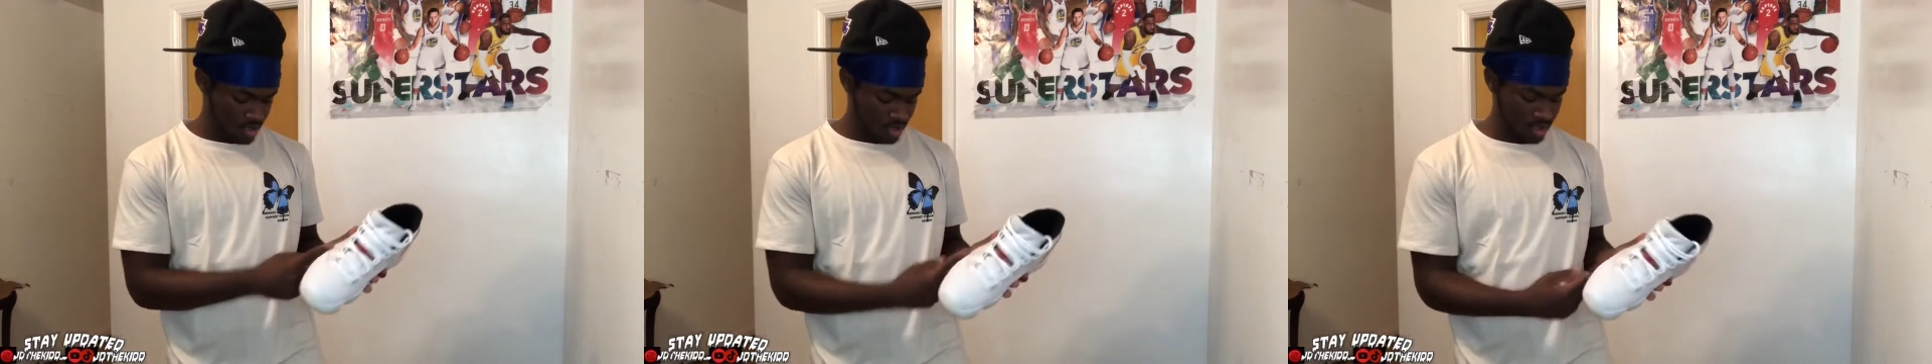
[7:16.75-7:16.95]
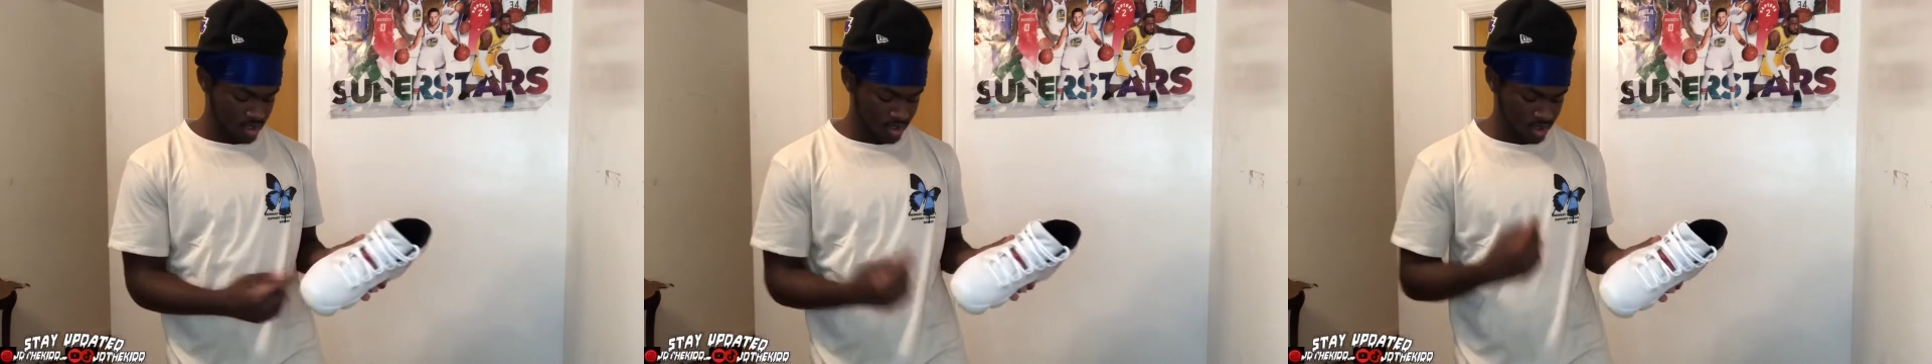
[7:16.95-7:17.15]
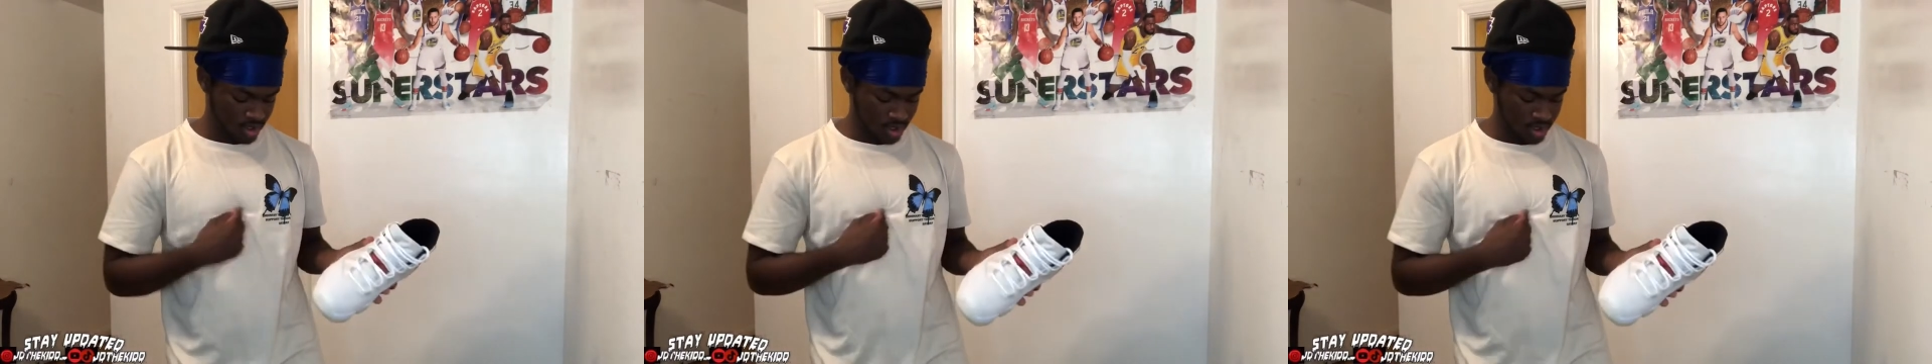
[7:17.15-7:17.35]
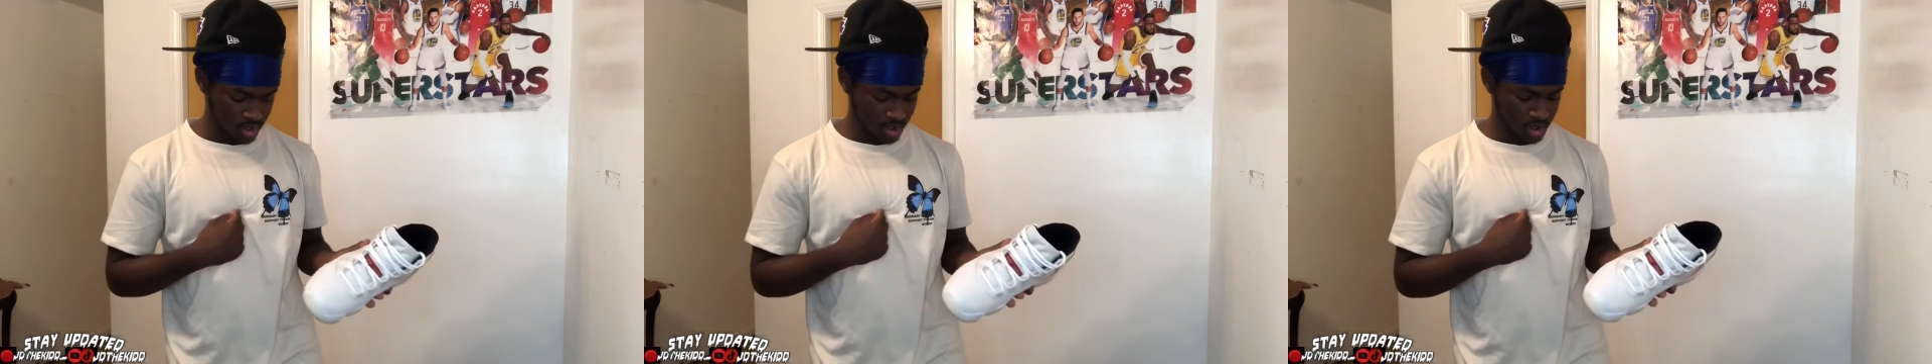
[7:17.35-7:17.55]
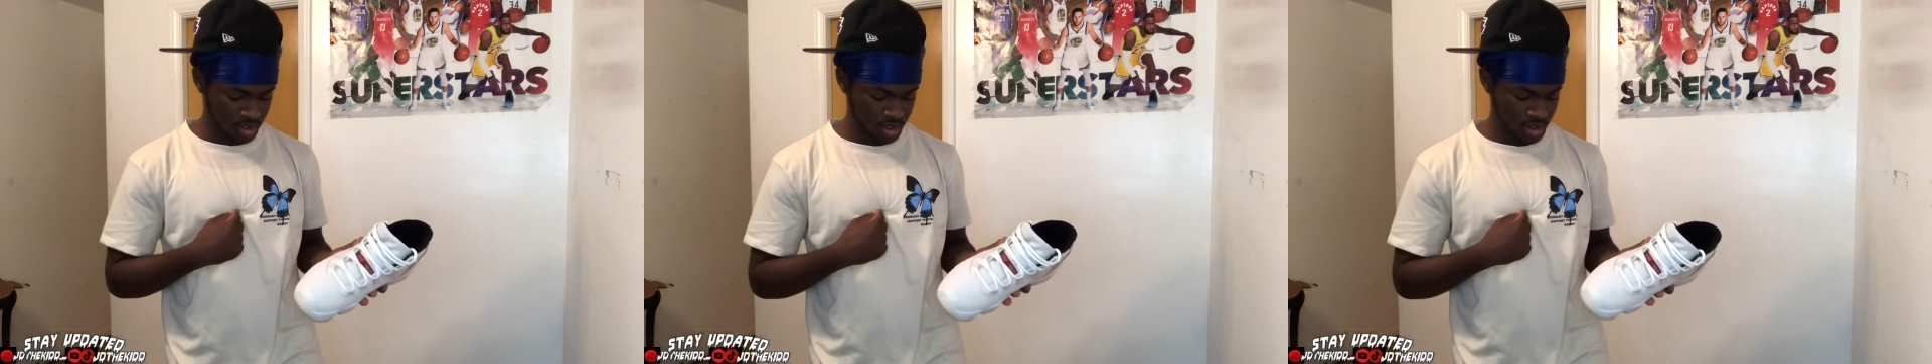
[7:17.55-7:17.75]
Cause this
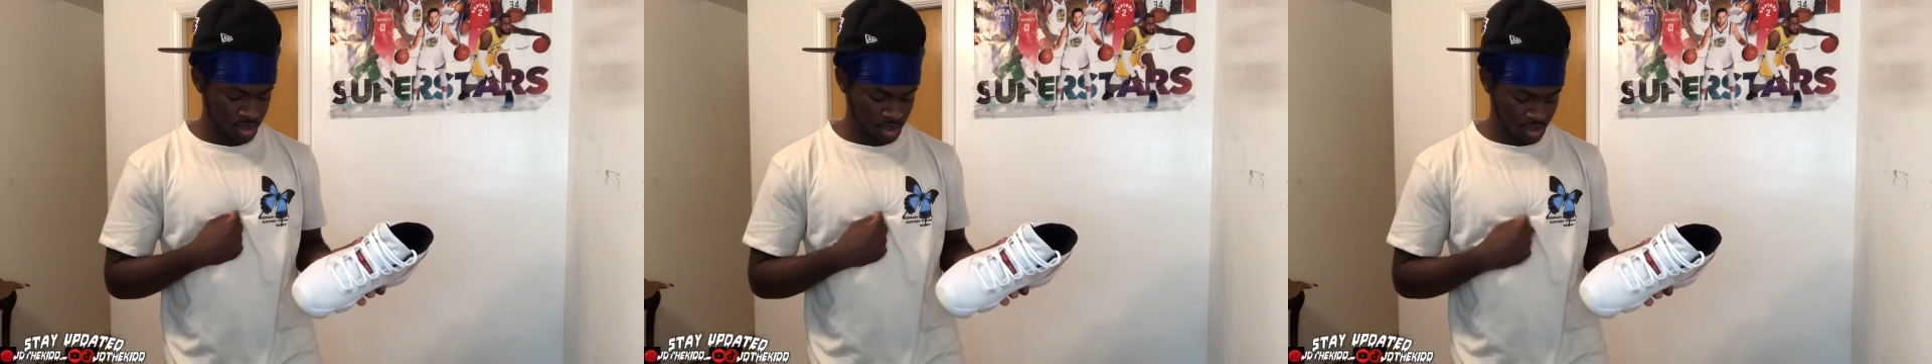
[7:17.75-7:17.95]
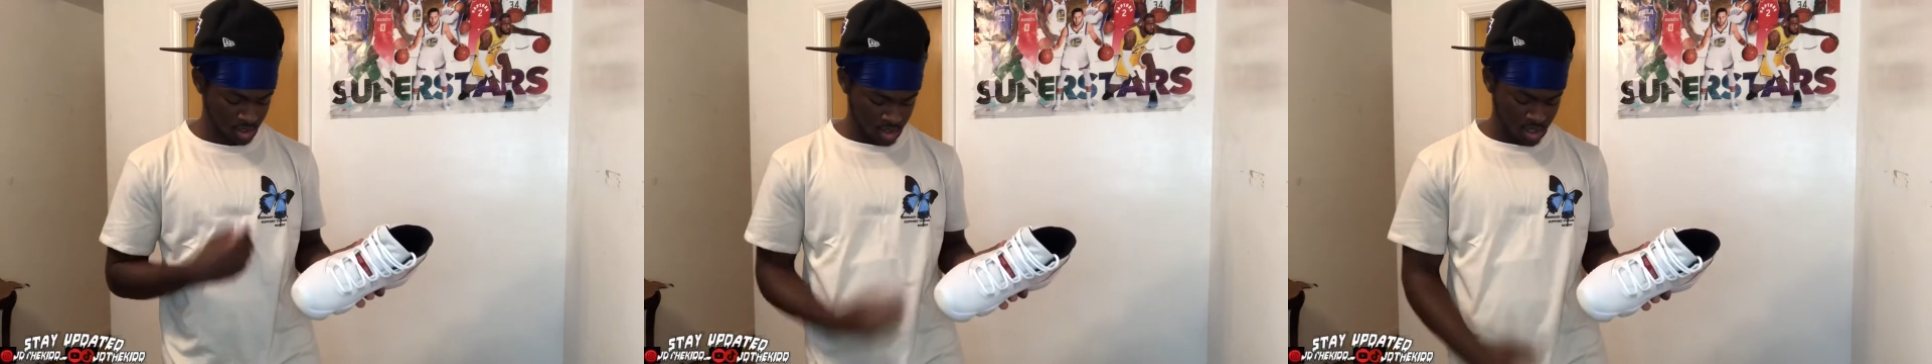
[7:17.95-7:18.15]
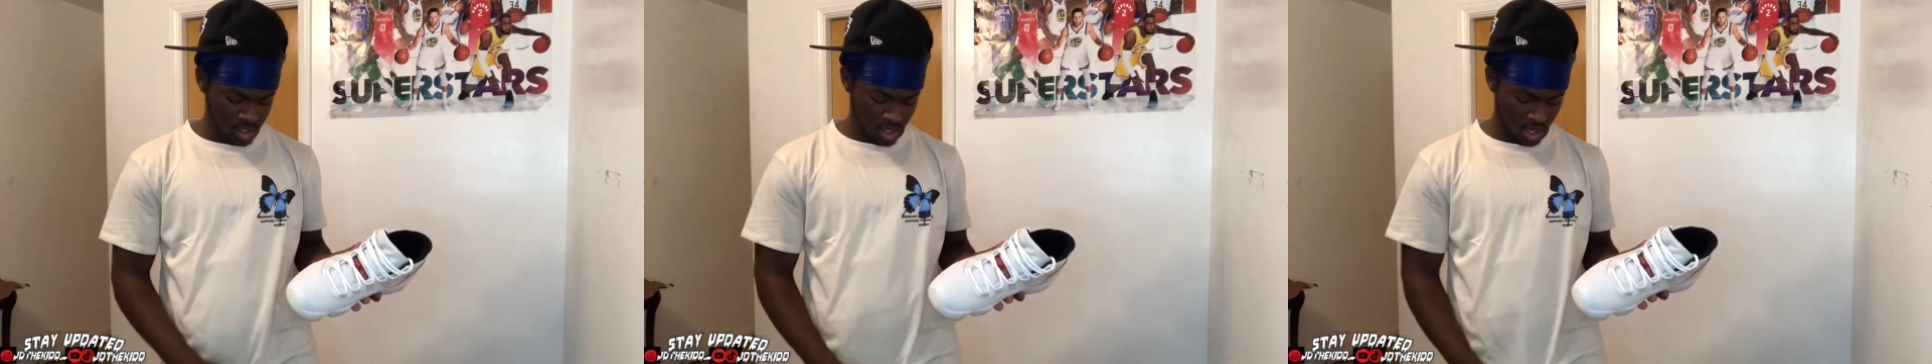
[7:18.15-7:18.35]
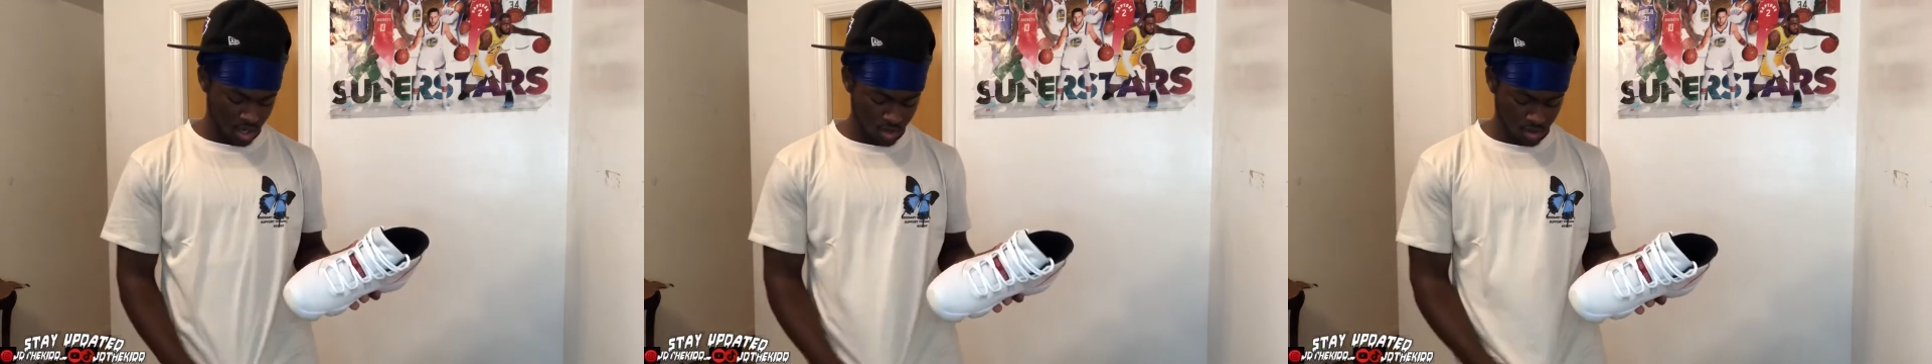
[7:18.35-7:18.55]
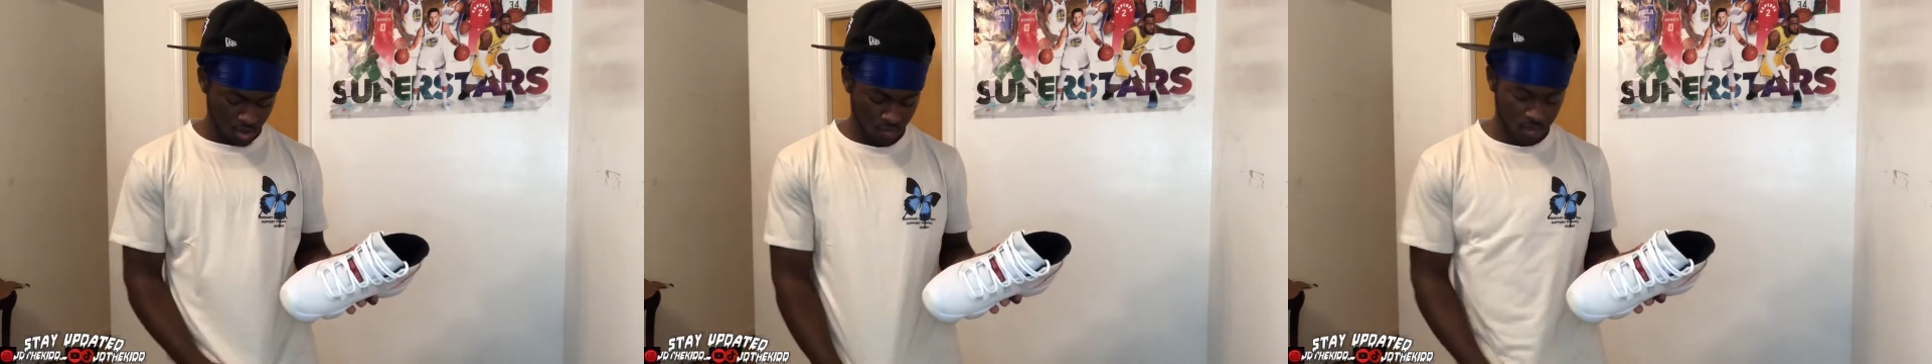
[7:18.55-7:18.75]
is,
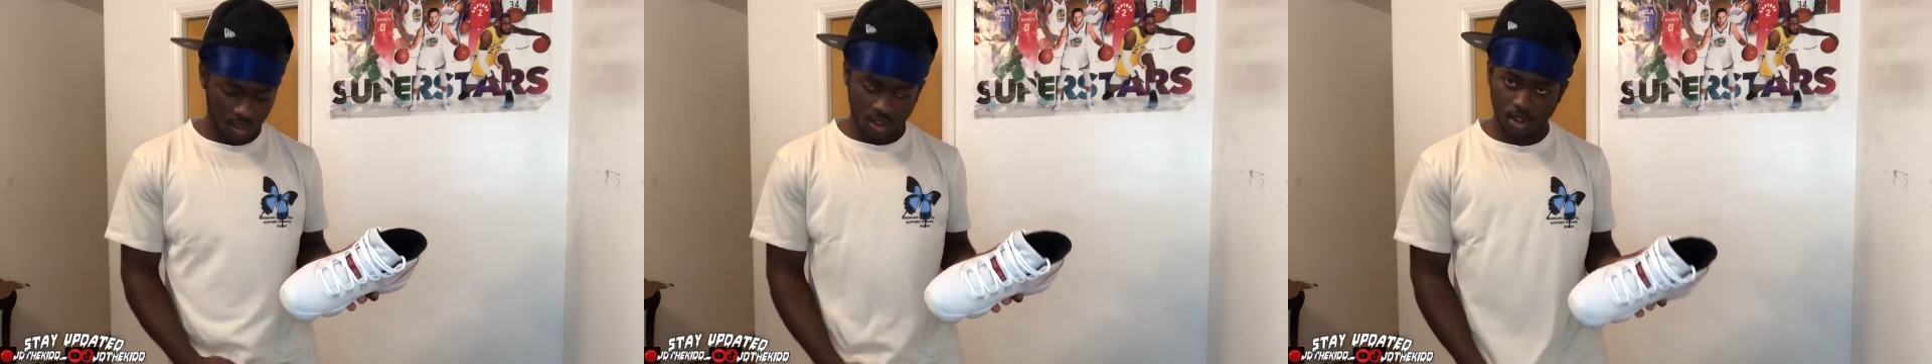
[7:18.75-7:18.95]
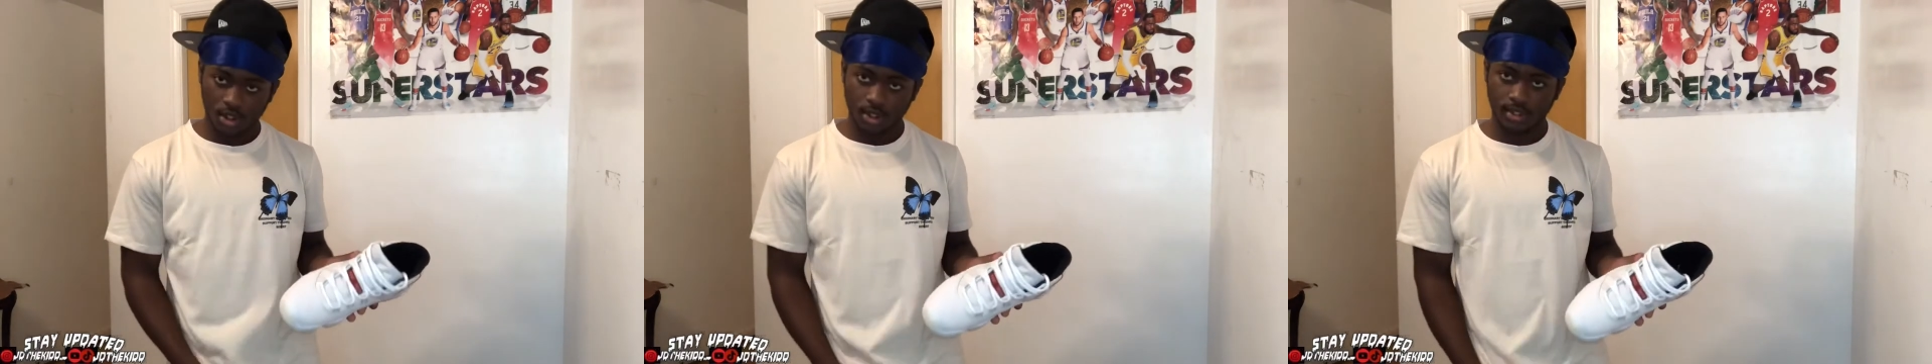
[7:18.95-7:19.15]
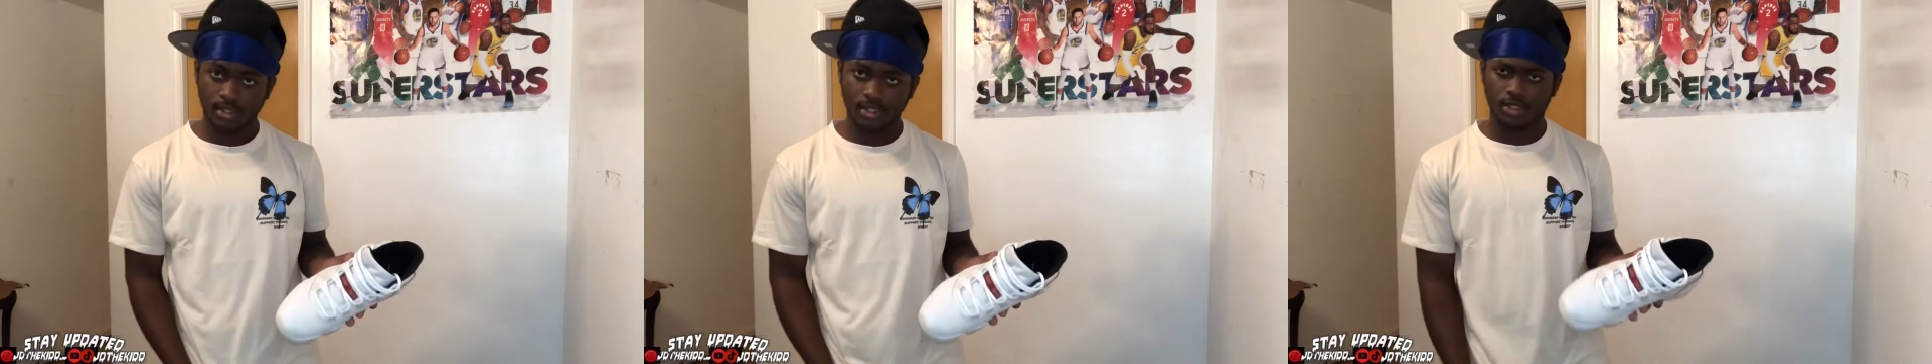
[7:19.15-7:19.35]
I don't know what this is.